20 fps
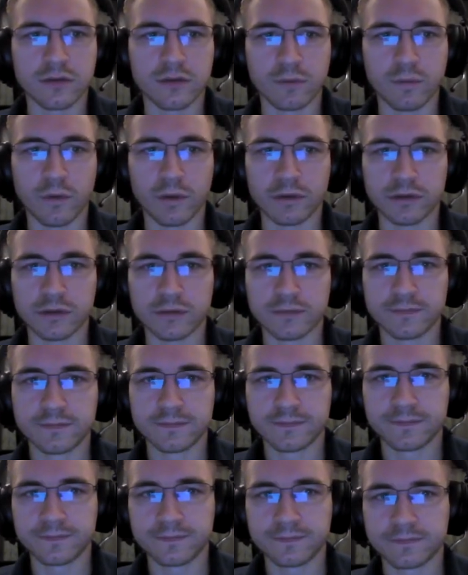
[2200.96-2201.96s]
wallet.
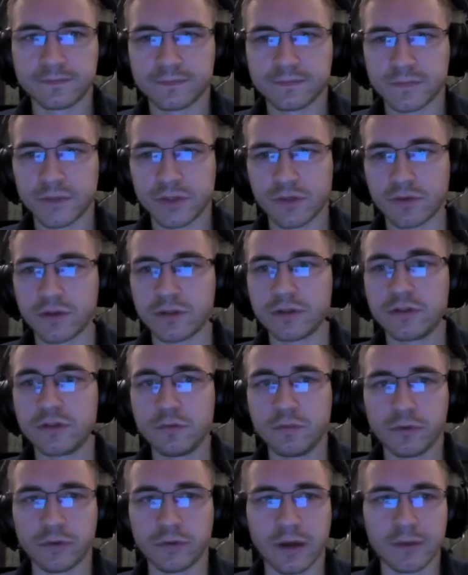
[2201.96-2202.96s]
So there are 2
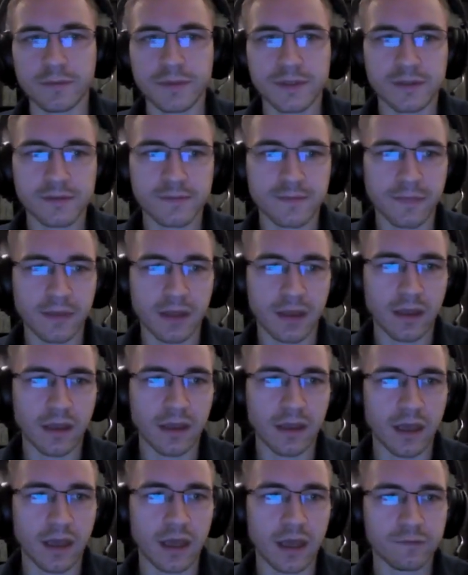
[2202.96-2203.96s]
params.
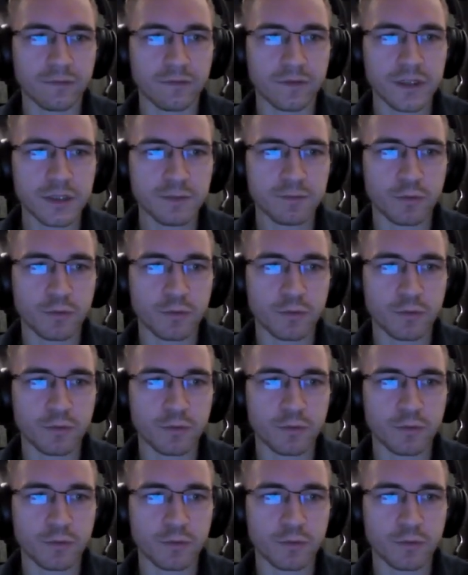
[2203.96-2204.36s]
And for this